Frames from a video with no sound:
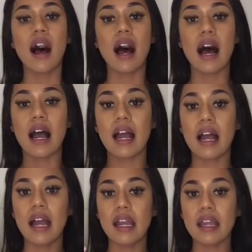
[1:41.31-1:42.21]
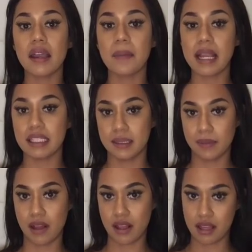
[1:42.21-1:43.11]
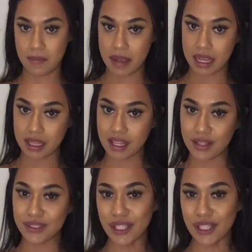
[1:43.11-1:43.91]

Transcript: I am a small in my clothes,